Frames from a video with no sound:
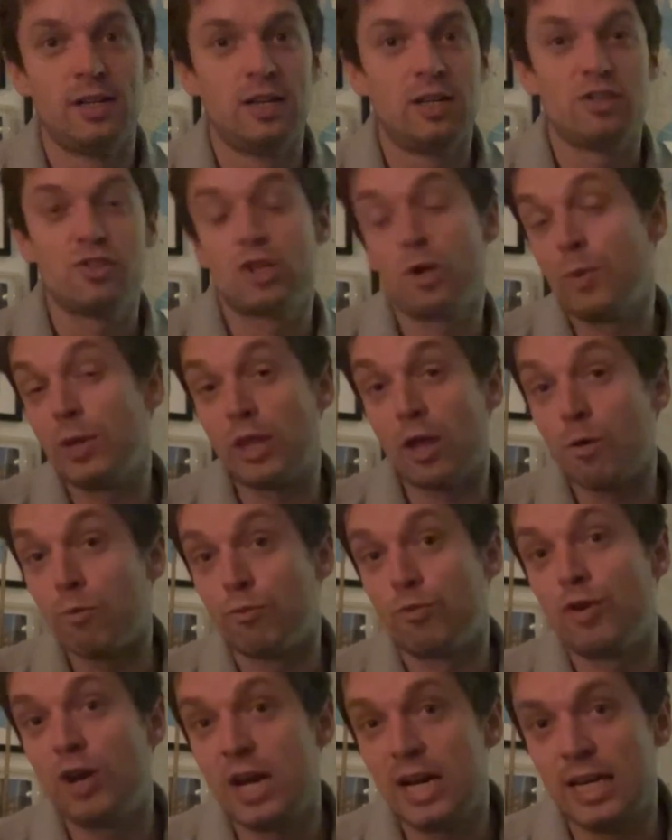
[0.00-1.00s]
So we don't
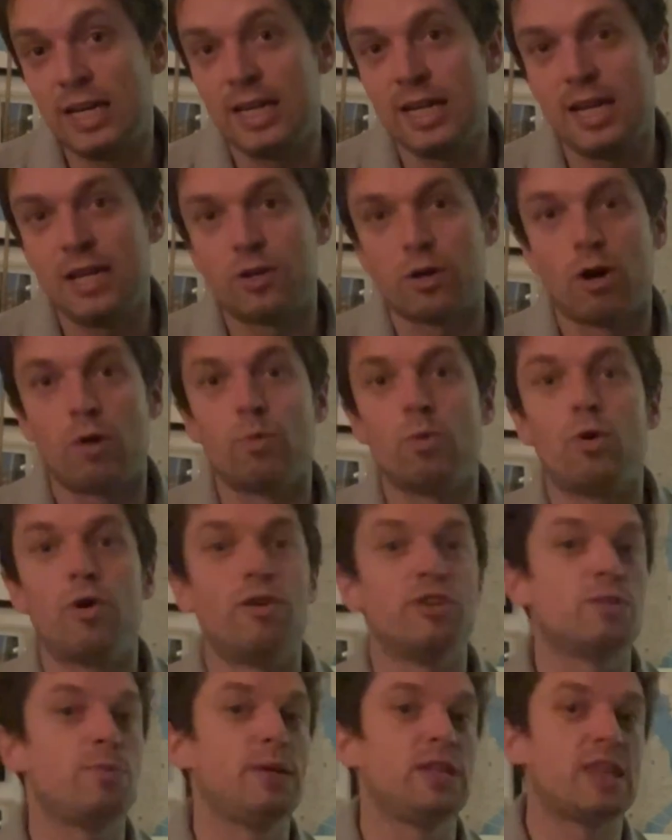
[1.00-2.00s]
really need hot
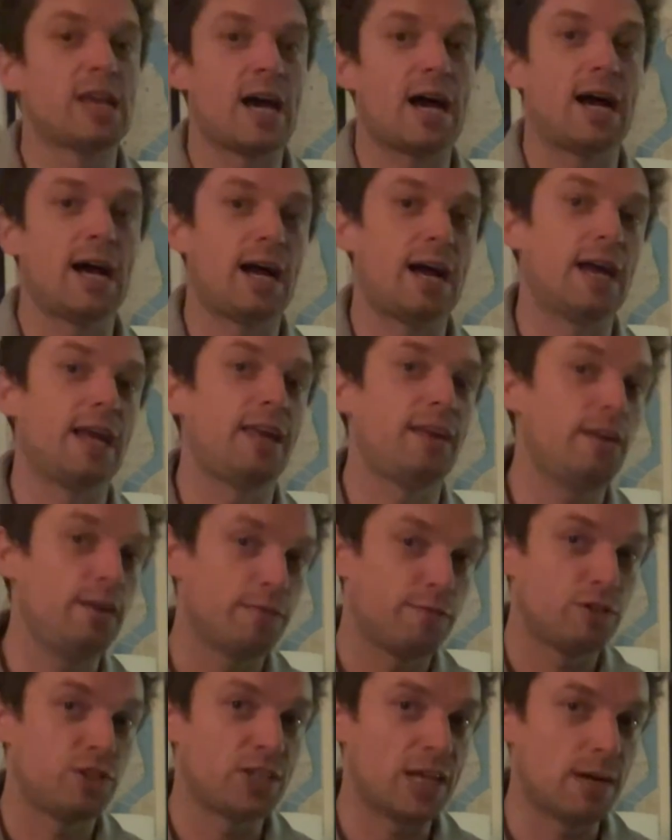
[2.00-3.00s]
water to be that high
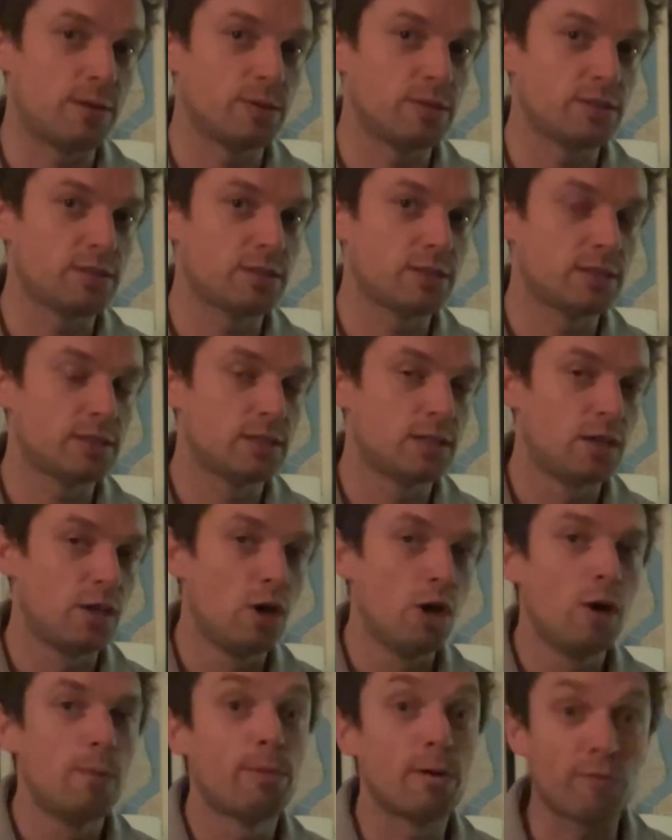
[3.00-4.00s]
for showers.
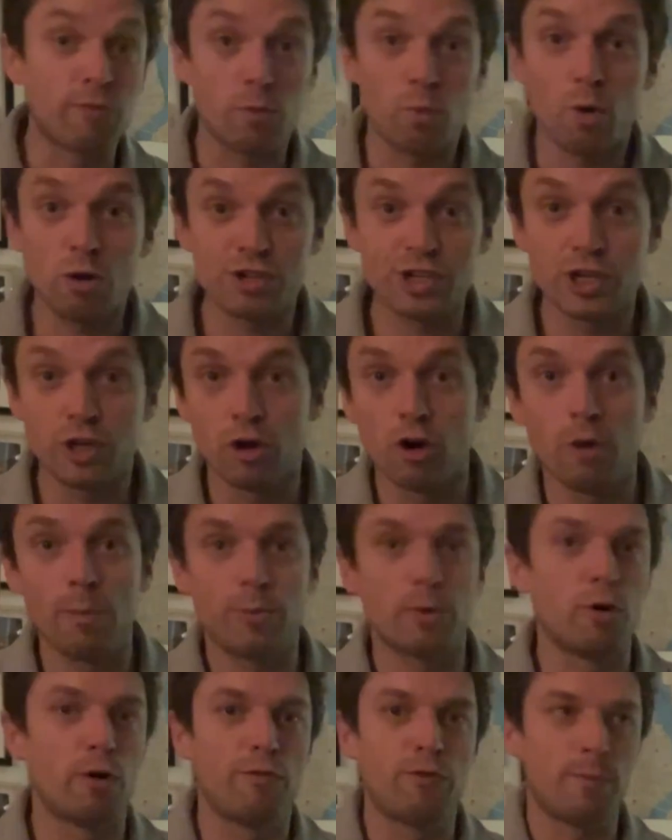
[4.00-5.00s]
But for washing
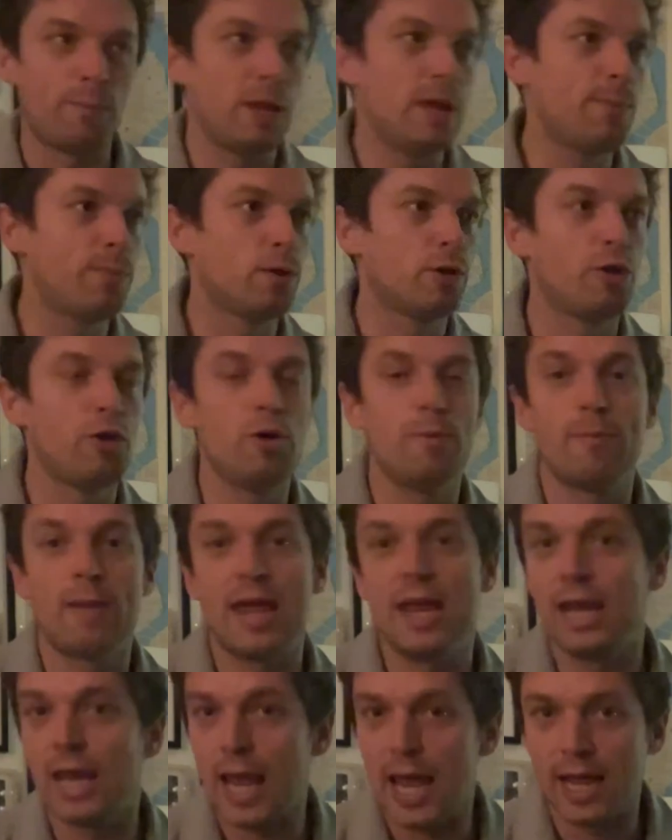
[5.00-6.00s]
up, or for people who
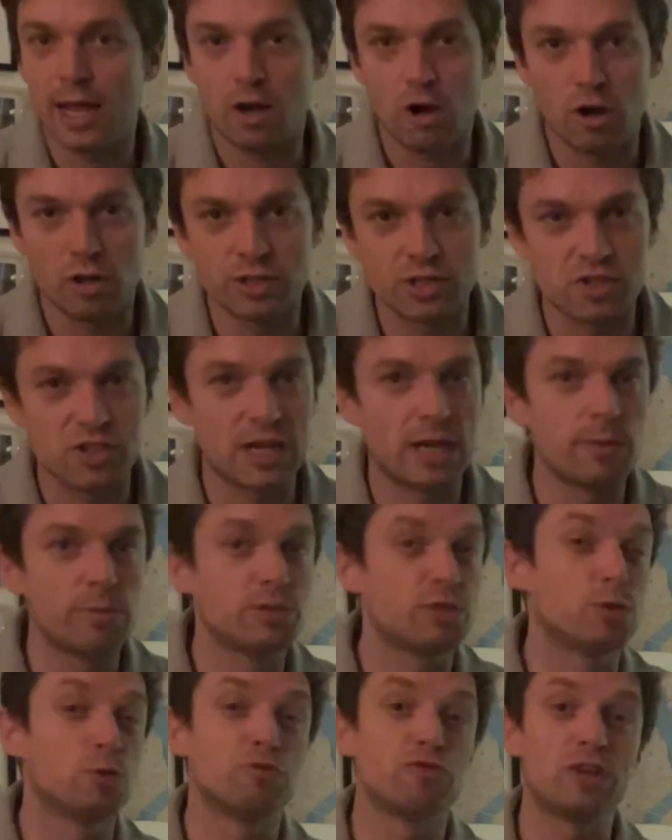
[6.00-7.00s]
may like hotter
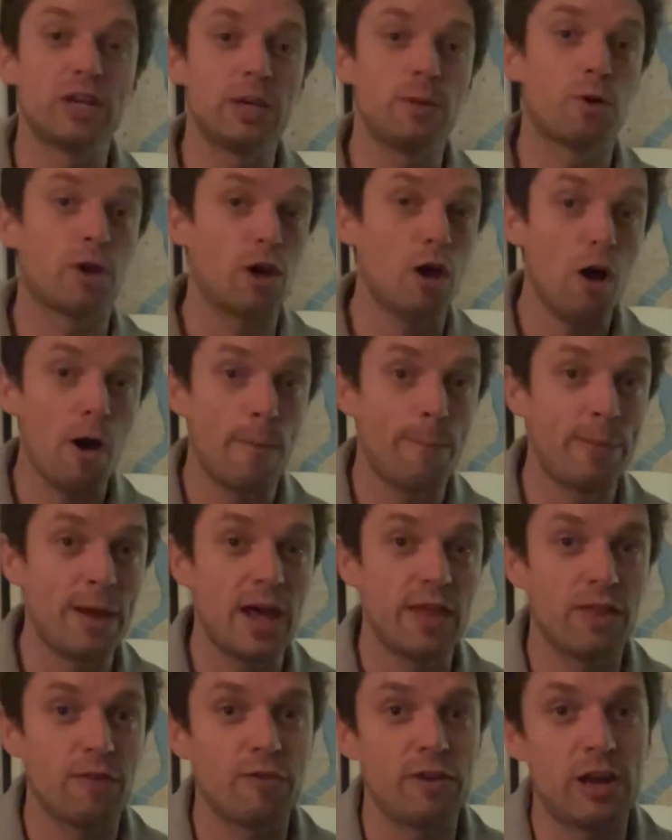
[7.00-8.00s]
showers or really want a hot
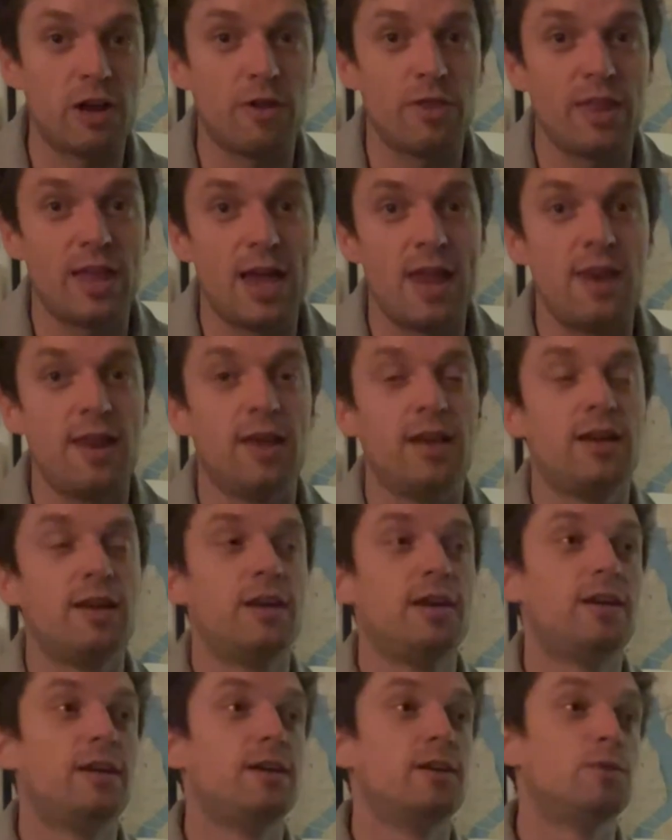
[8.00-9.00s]
bath every now and then,
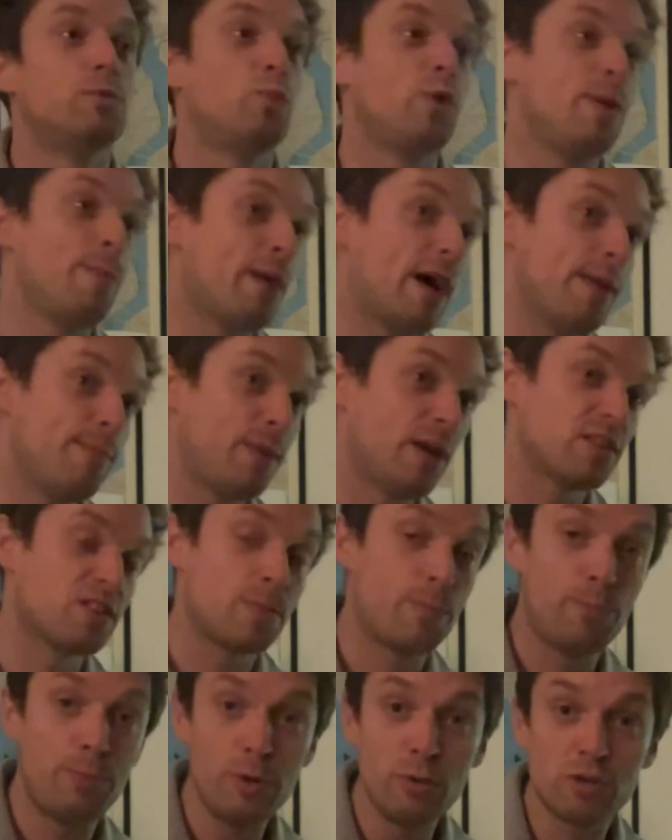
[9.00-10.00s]
we might be able to
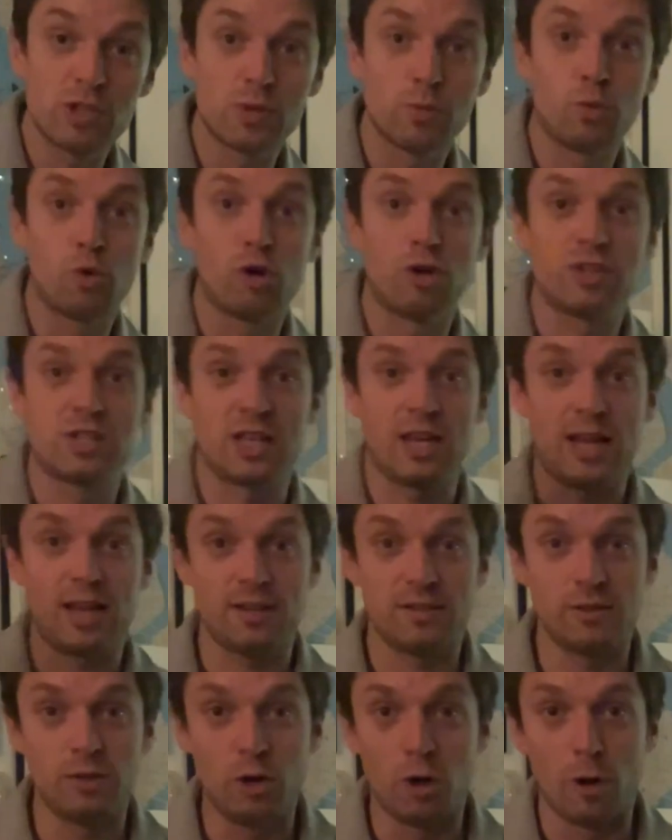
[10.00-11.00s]
boost the water
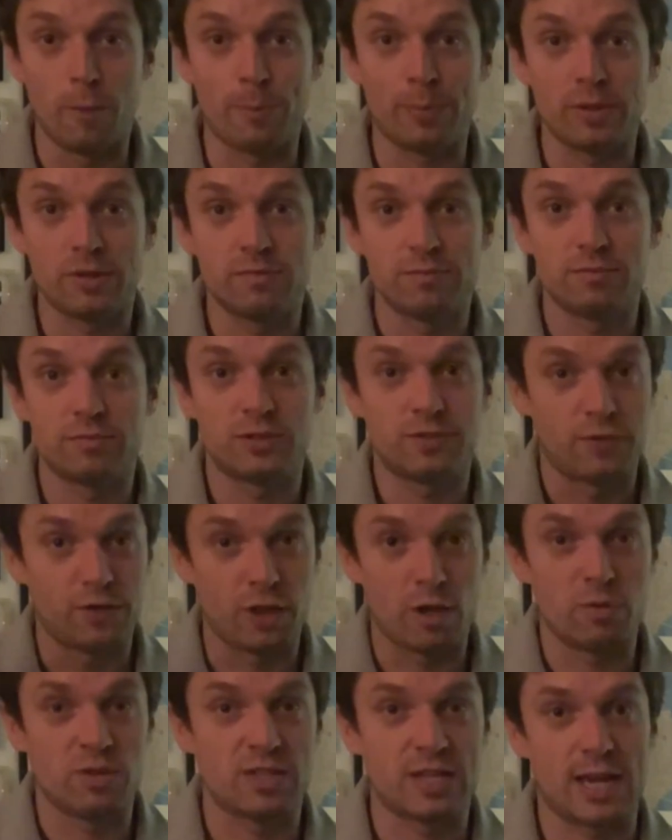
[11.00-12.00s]
up for
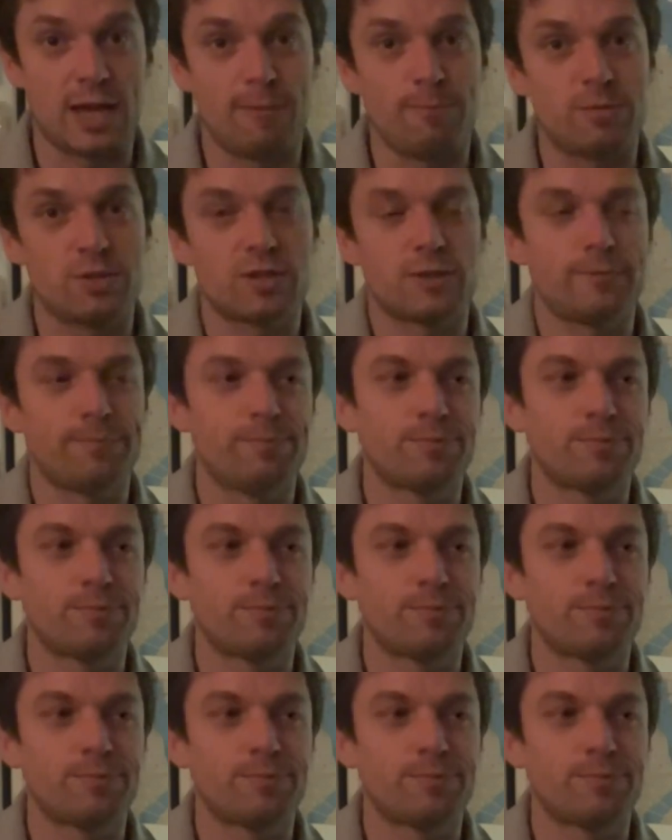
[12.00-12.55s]
those times.